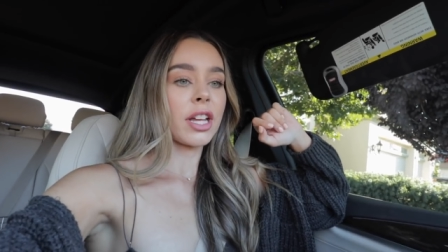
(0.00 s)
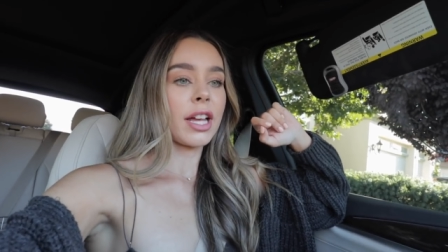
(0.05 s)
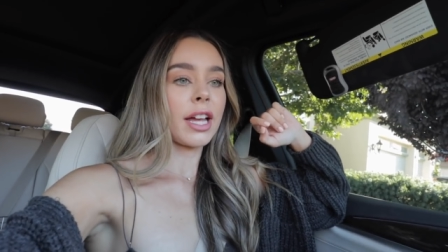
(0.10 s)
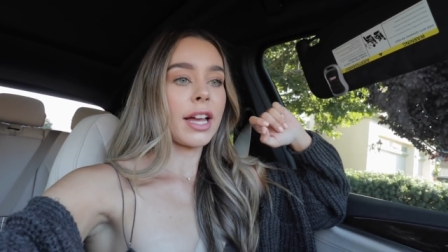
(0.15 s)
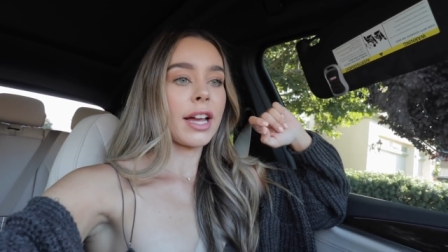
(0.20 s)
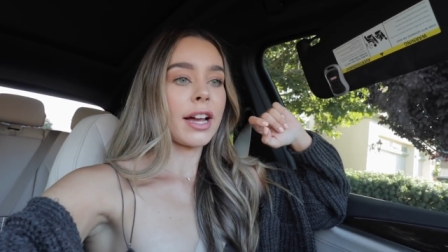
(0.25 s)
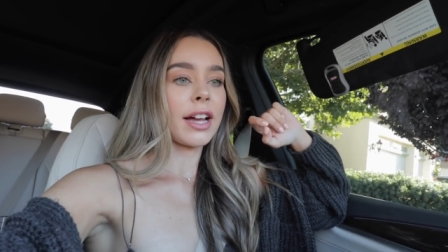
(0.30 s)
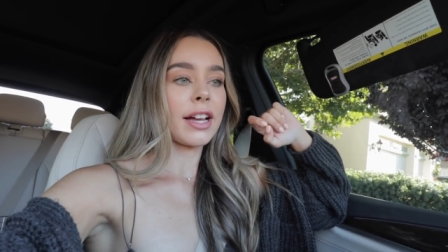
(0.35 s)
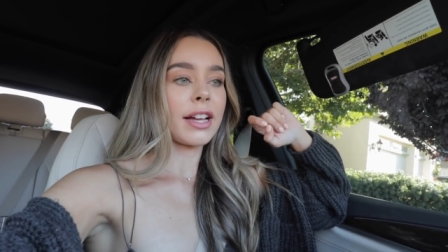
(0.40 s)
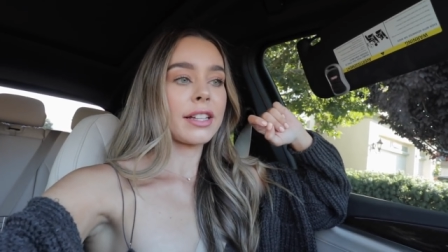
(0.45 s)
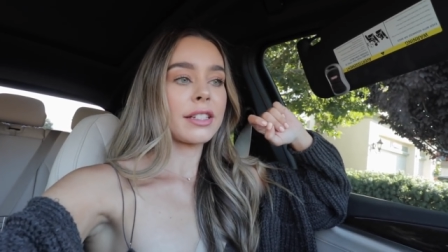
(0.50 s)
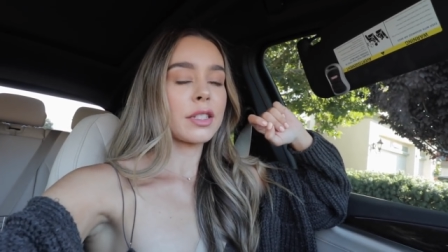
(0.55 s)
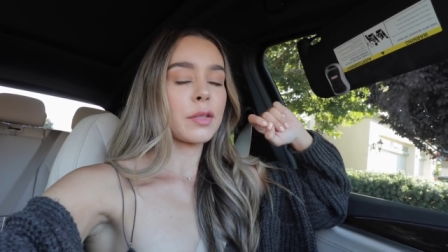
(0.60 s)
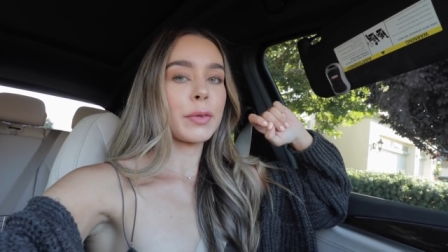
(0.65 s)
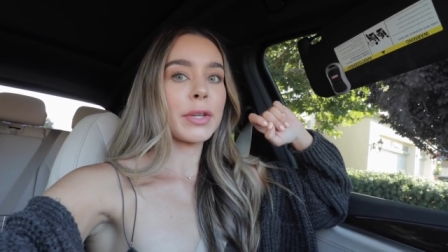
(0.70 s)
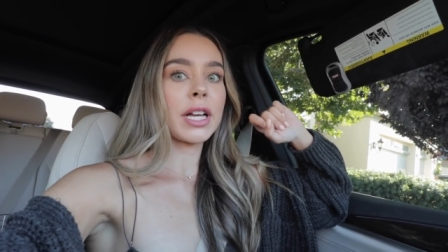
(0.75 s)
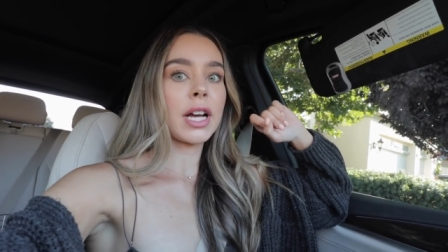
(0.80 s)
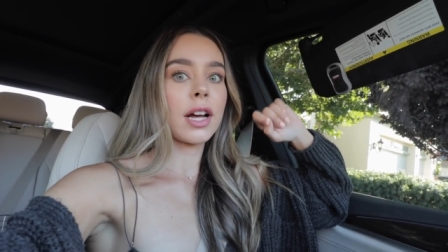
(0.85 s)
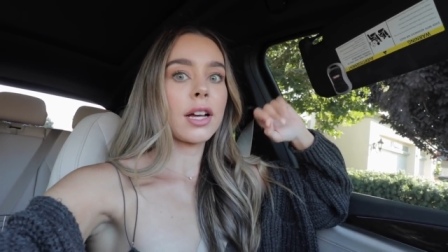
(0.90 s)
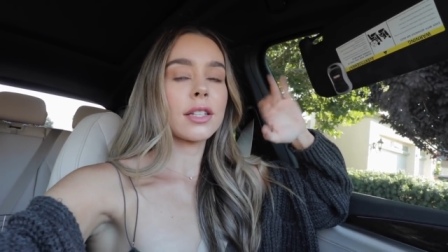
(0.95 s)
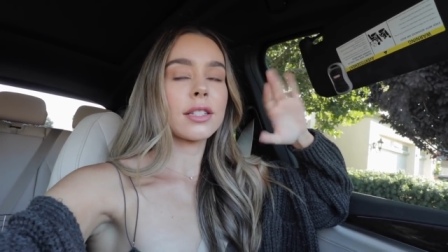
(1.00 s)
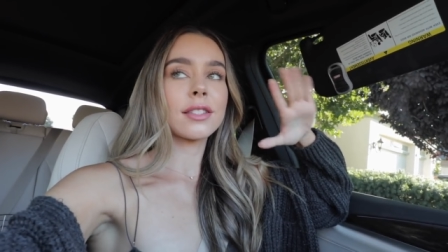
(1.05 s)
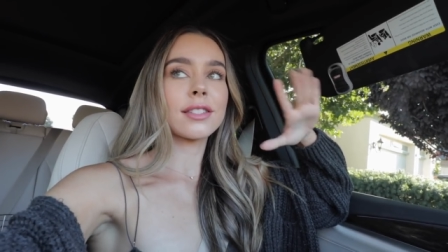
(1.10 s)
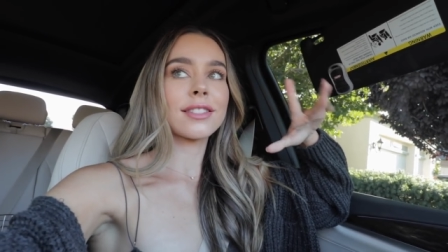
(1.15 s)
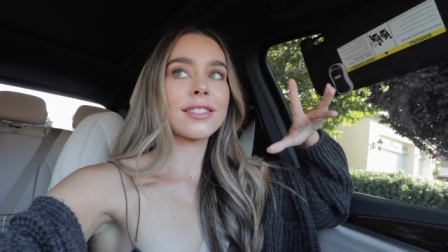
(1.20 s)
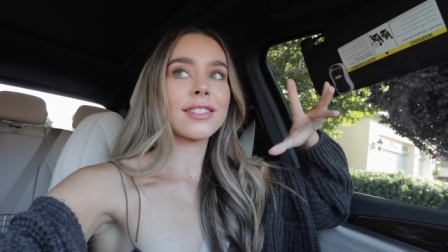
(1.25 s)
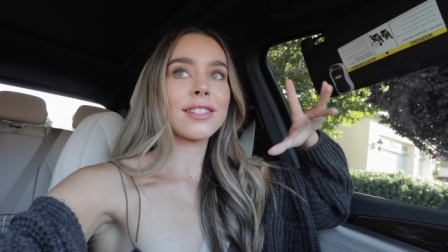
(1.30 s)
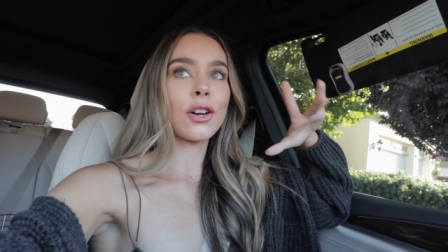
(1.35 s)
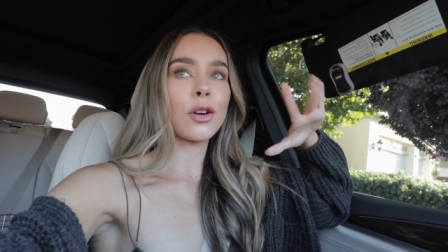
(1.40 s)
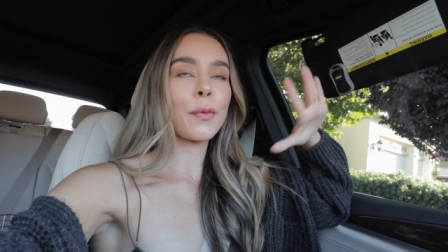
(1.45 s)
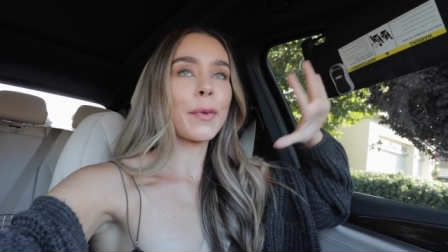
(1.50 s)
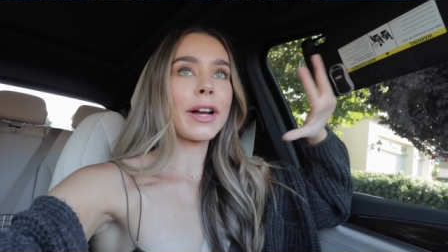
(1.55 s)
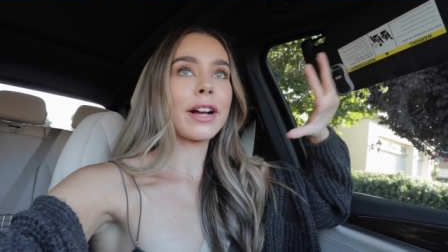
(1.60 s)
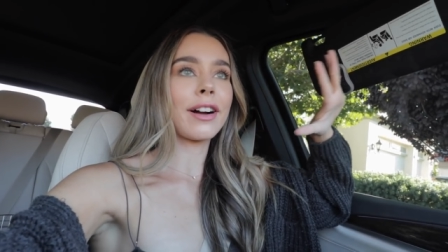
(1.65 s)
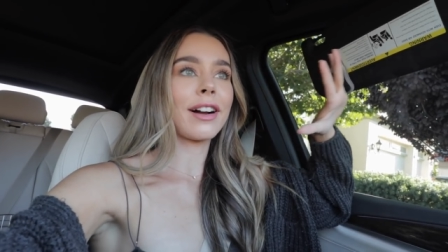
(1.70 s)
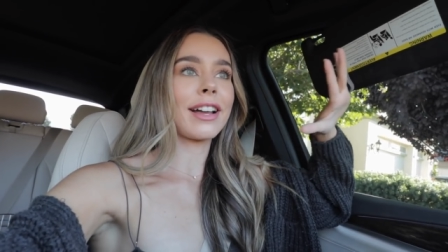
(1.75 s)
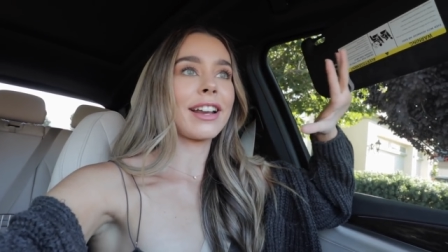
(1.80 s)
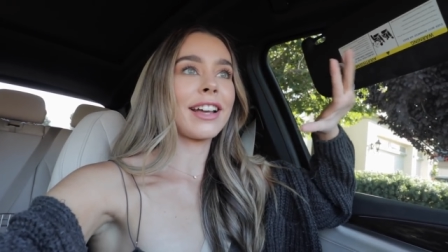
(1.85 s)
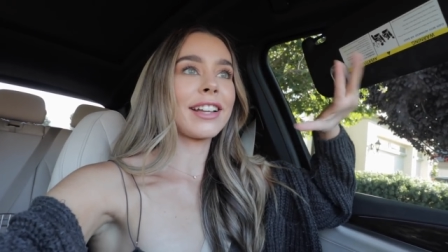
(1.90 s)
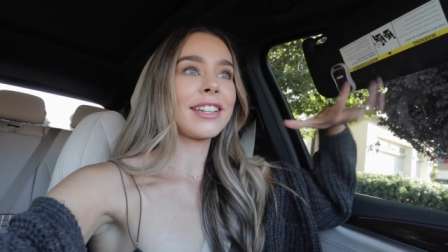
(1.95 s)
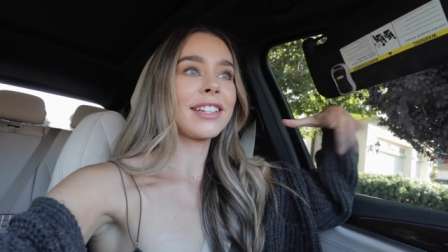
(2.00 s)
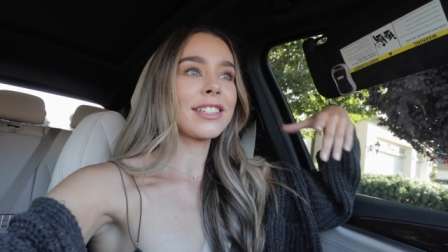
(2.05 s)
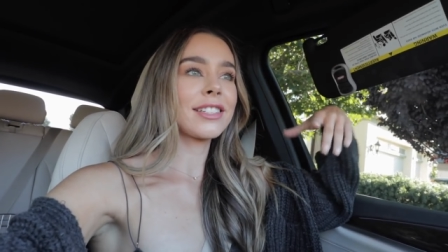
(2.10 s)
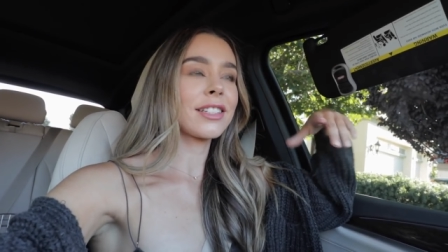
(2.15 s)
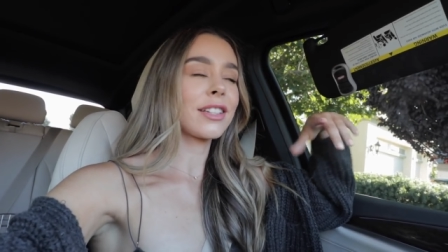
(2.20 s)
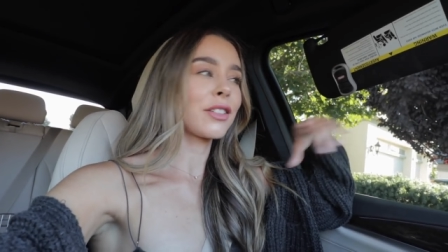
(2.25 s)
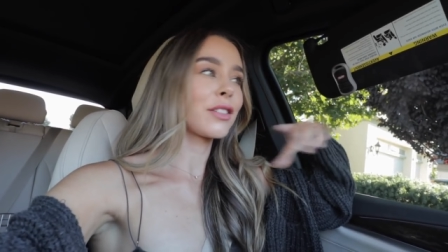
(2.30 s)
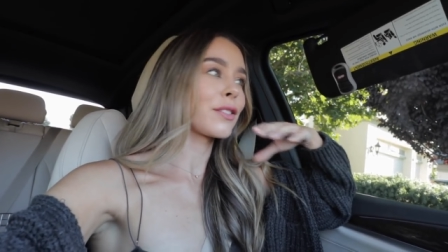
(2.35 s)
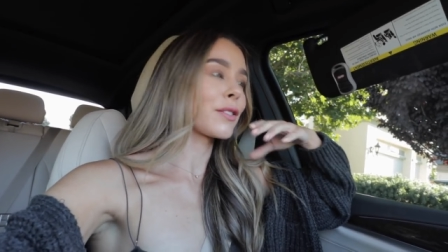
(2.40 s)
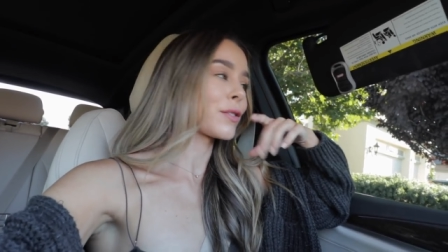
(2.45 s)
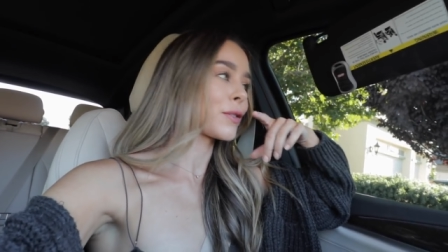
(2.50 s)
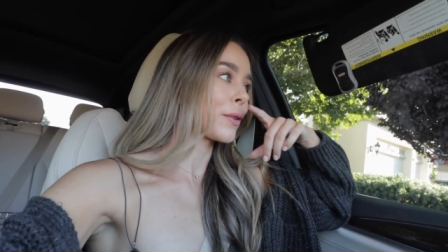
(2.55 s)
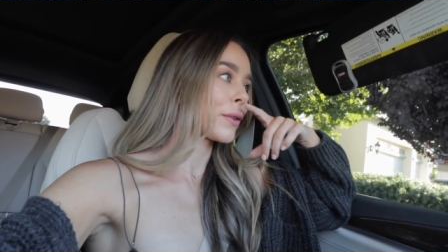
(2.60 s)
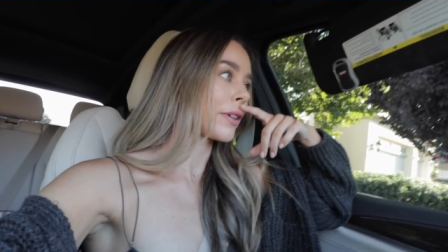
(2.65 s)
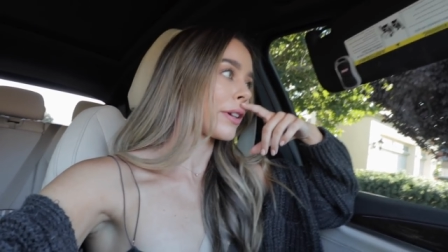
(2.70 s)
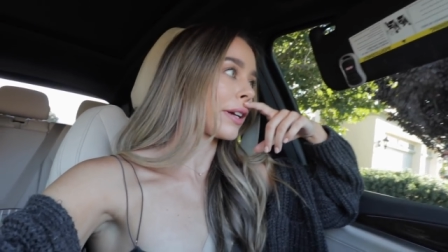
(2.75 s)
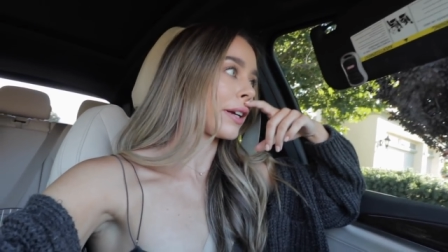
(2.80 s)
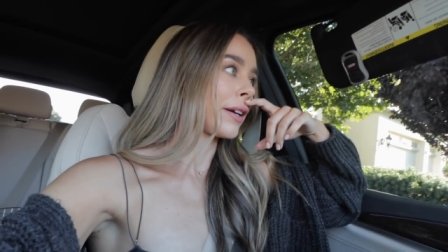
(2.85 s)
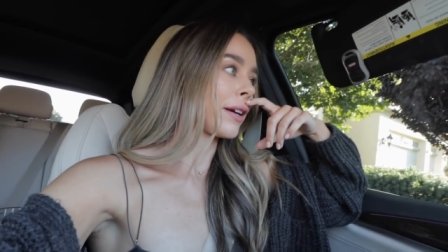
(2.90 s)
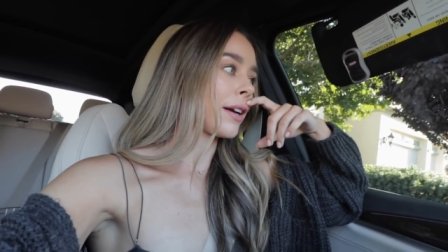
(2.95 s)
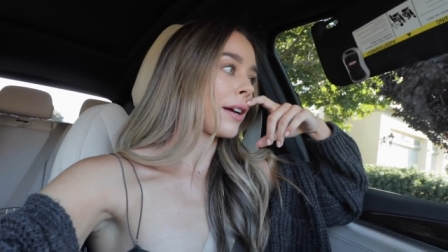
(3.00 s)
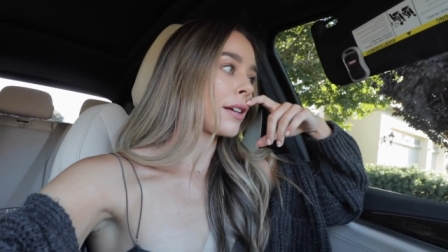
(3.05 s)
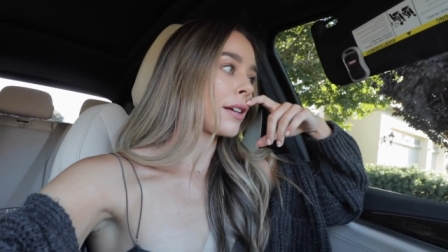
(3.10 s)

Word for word: and because, oh my God, I need to tell you the story.